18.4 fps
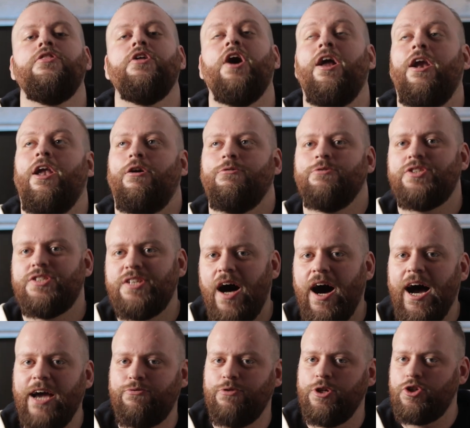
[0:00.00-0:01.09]
that,
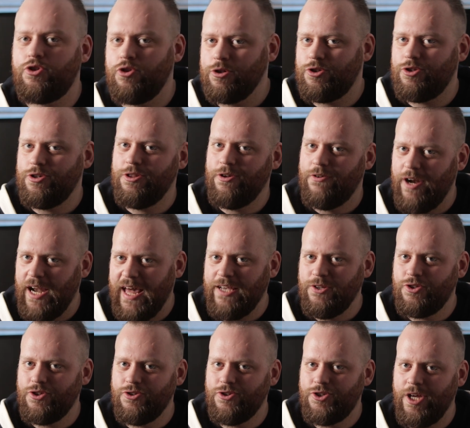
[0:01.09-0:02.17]
alongside restructuring the
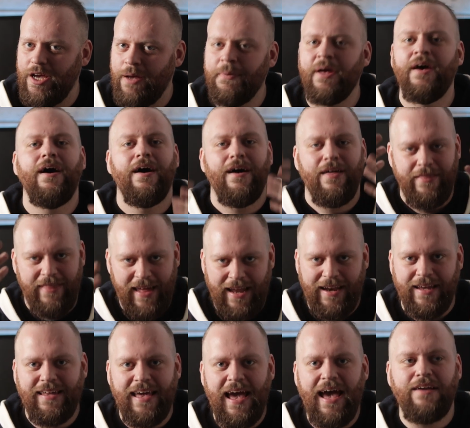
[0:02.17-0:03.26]
relationship, then
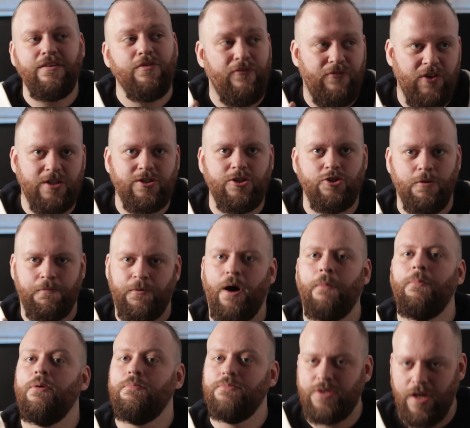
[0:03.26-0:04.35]
again fixes your
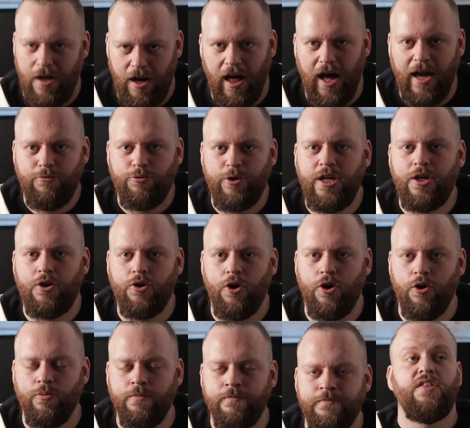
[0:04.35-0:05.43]
problems like
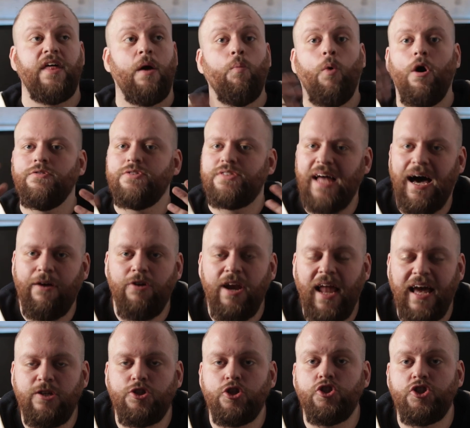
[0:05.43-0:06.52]
recall. So then once that
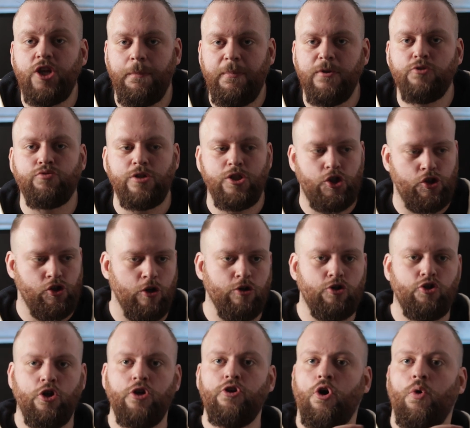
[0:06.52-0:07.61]
relationship is
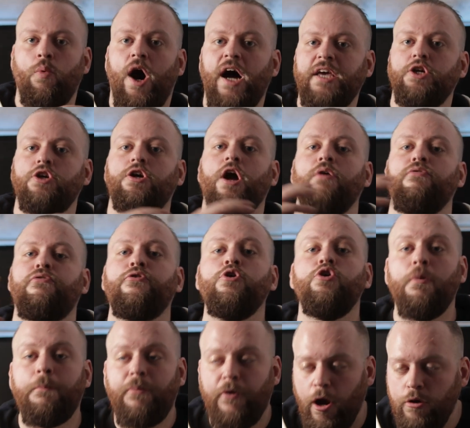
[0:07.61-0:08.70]
restructured, or while you're going through
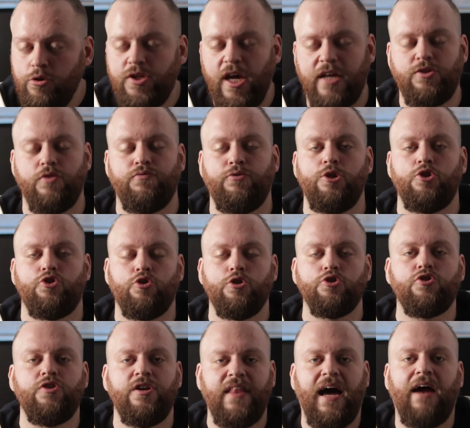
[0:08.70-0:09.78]
the process of
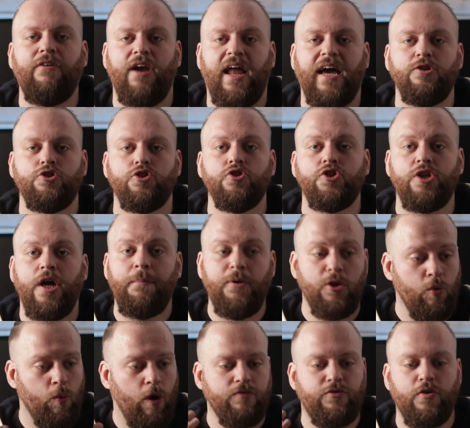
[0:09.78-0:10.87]
restructuring that relationship and
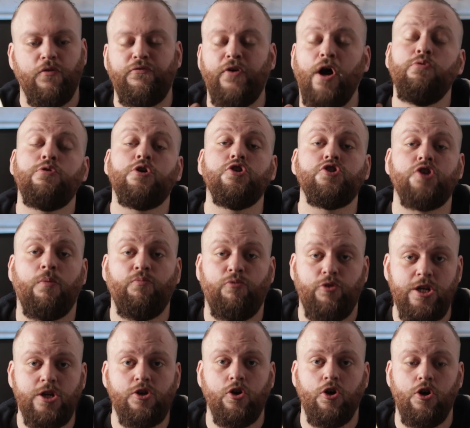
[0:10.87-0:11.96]
you want to focus on
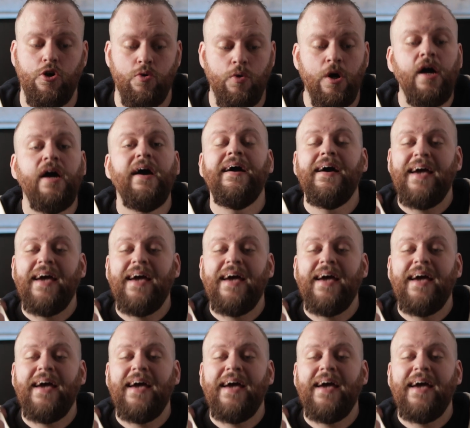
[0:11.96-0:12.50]
recall